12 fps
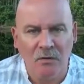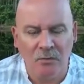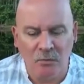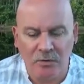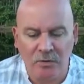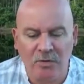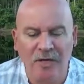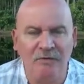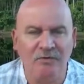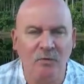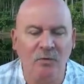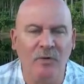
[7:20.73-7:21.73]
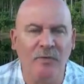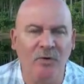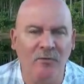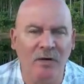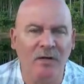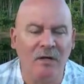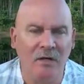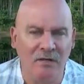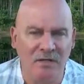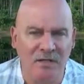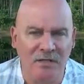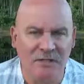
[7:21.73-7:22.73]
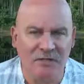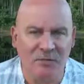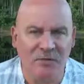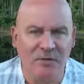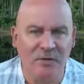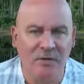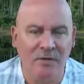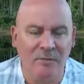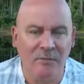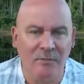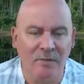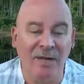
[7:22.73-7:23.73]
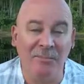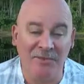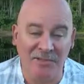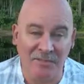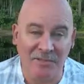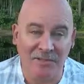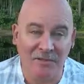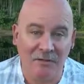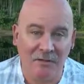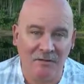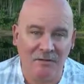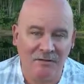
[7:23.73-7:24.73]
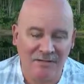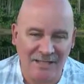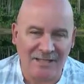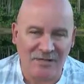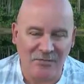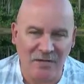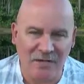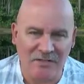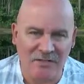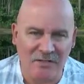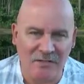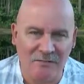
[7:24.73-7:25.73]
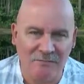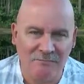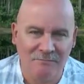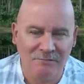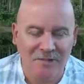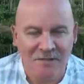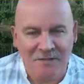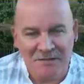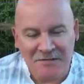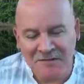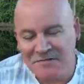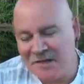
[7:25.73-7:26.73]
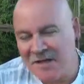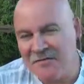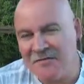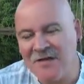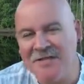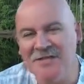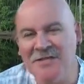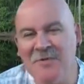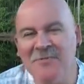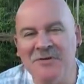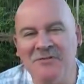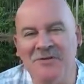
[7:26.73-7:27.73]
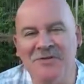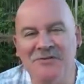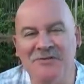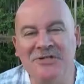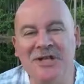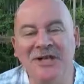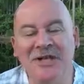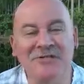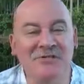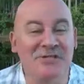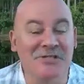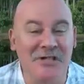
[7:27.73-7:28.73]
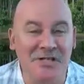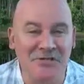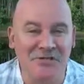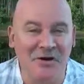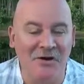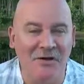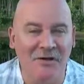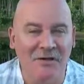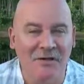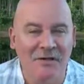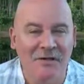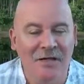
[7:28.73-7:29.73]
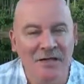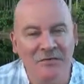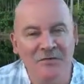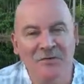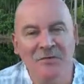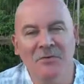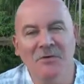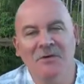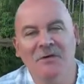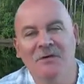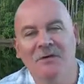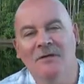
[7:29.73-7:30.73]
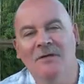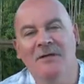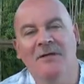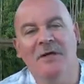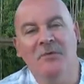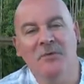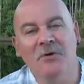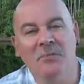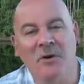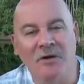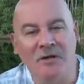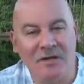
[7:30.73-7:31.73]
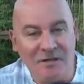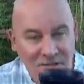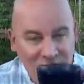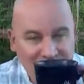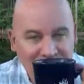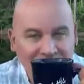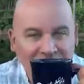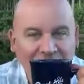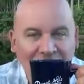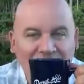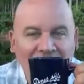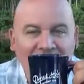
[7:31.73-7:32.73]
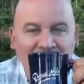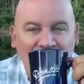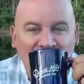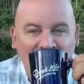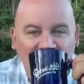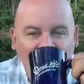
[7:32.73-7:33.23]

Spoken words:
then we don't have to worry about regulators hitting us when they're an epidemic. That's the way I see it. Live life like it's an epic adventure. Stay dangerous, stay strong. And if you're in network marketing, act like it.